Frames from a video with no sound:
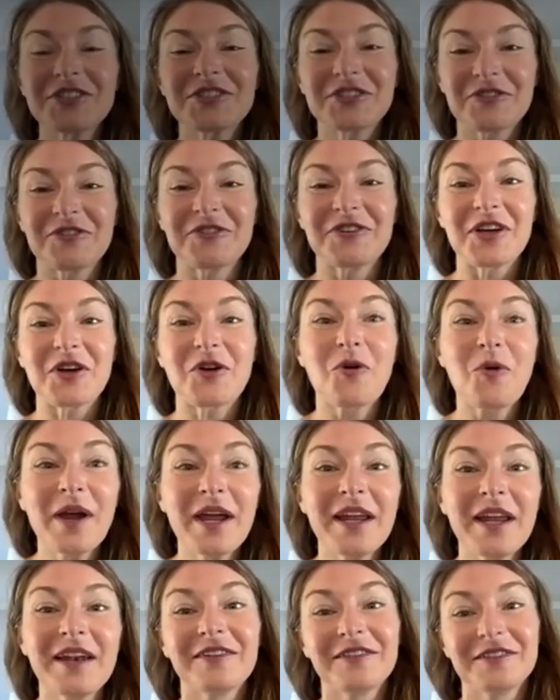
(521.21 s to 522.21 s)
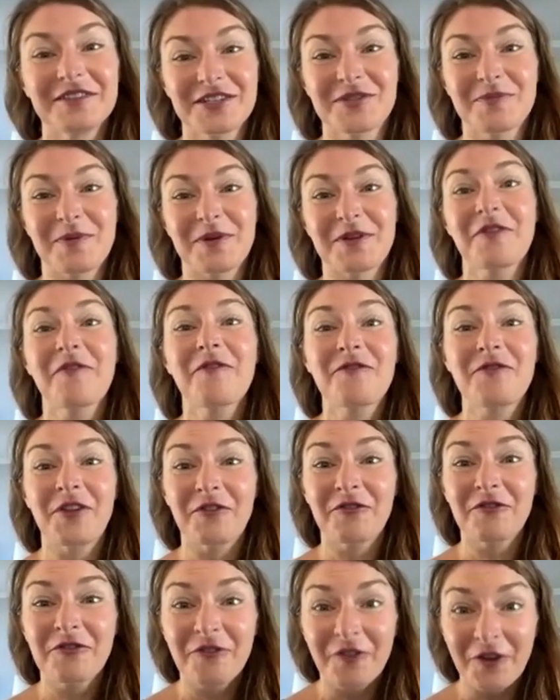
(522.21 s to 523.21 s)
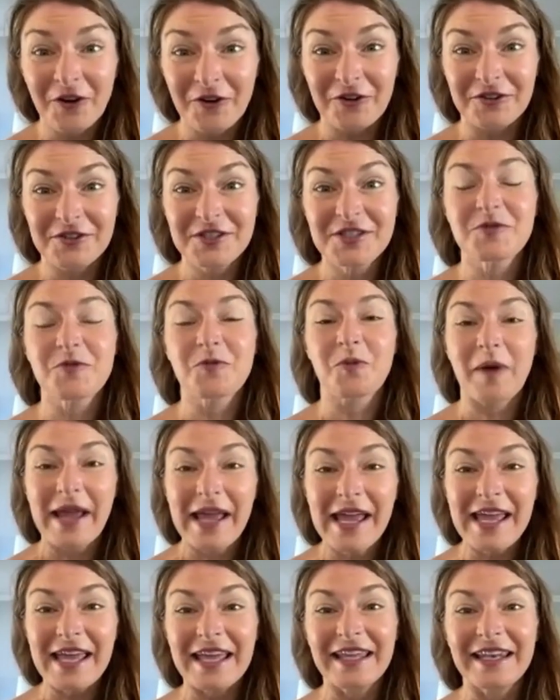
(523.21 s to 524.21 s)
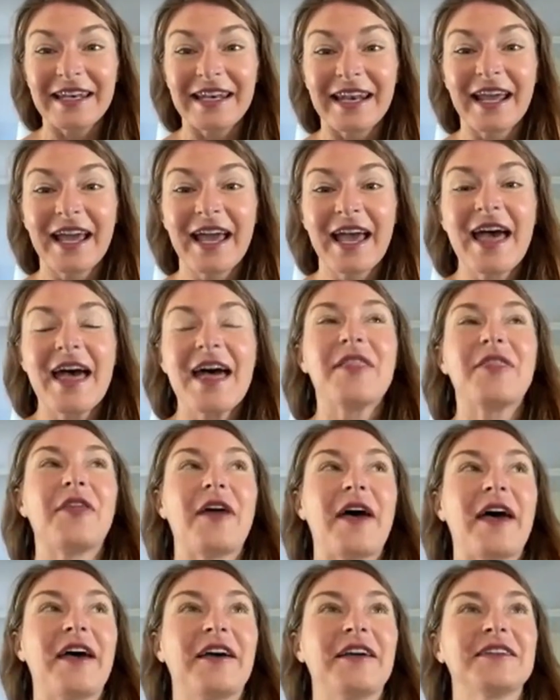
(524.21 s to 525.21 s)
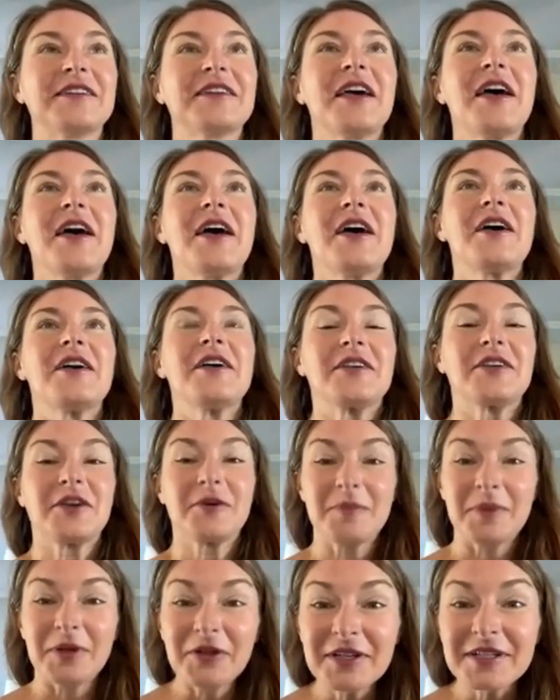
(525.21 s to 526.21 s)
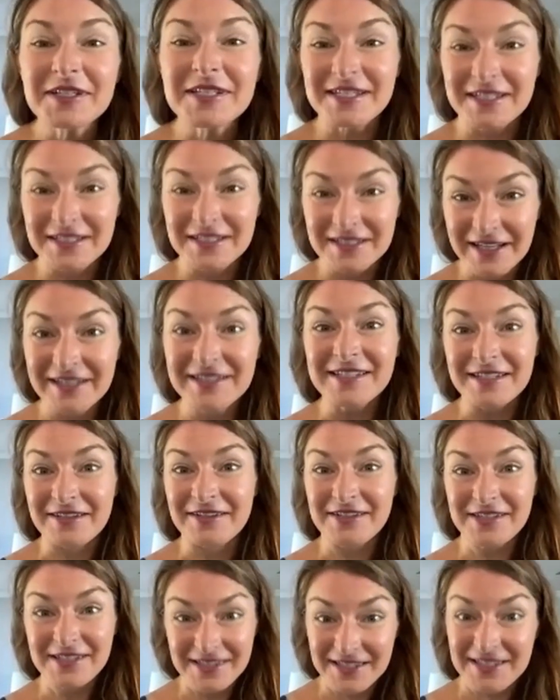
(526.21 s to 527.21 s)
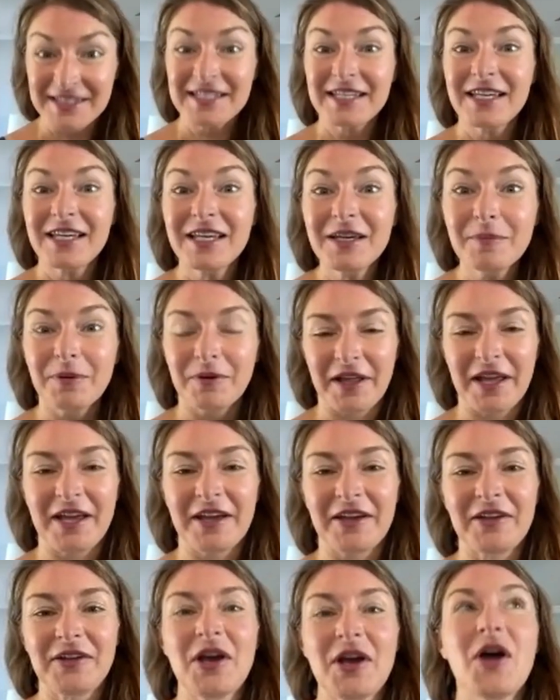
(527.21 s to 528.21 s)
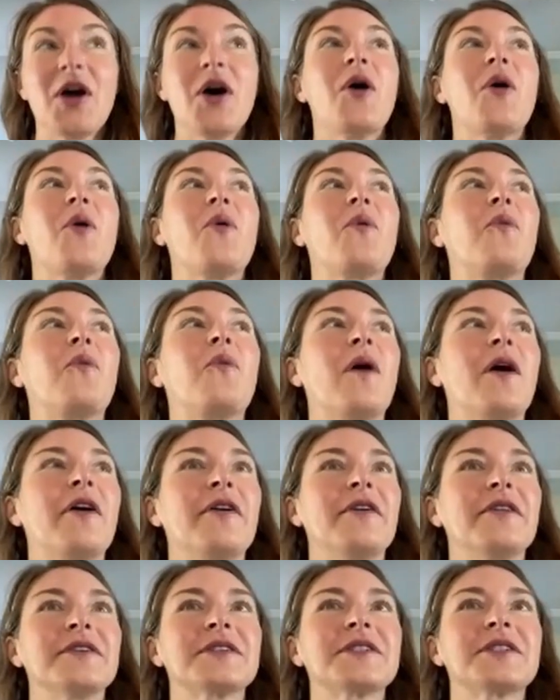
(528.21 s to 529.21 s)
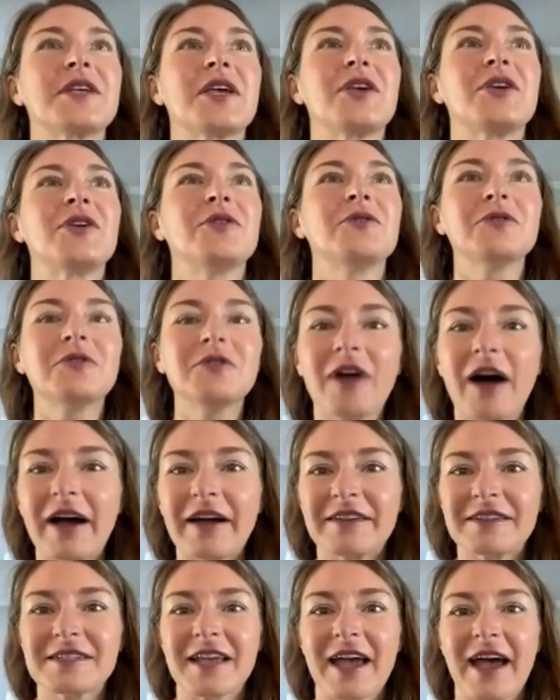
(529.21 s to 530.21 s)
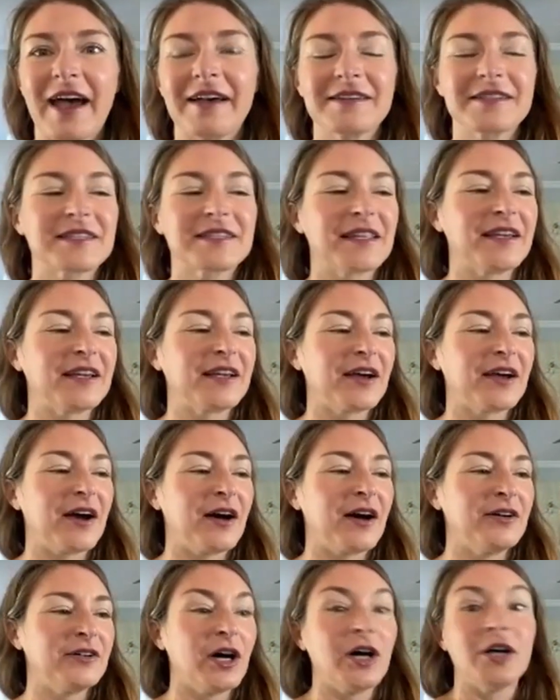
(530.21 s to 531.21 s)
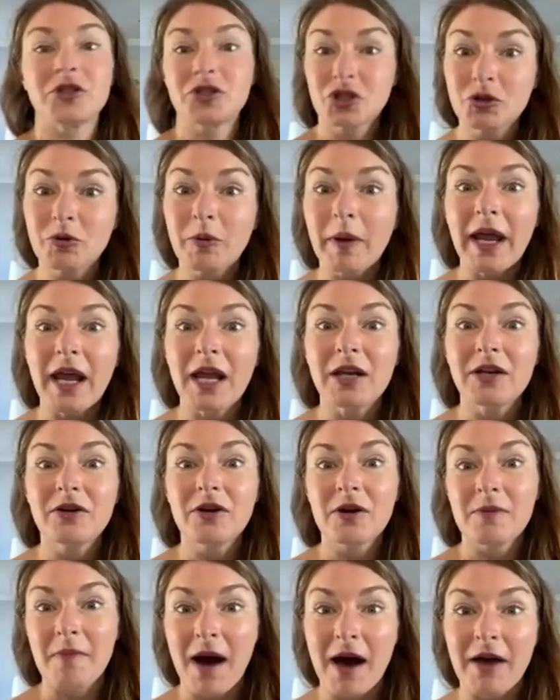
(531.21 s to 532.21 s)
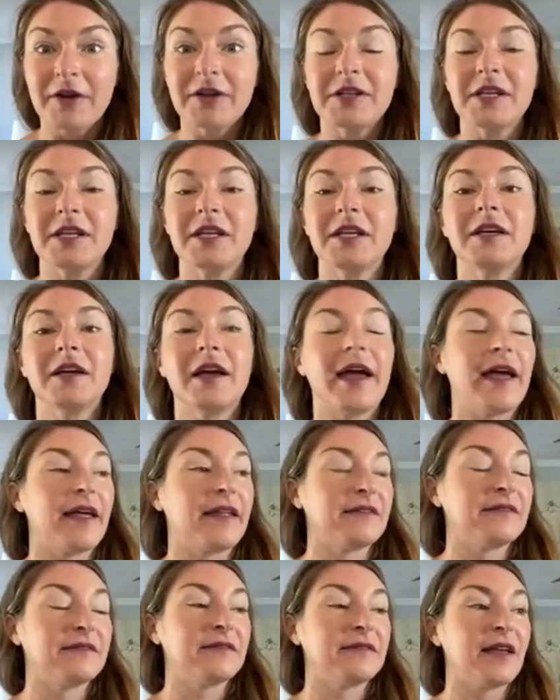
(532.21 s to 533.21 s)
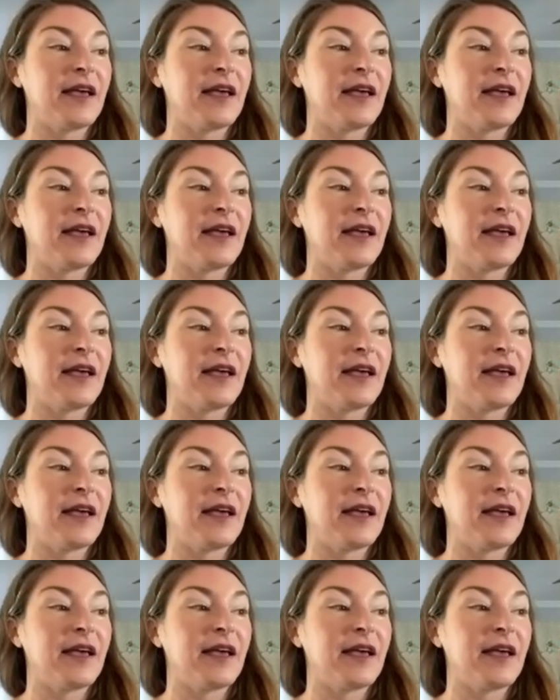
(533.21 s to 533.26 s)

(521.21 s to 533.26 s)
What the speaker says: during Queen Elizabeth I's reign, that Camellia sinensis, the tea plant, was utilized as like a trade commodity, and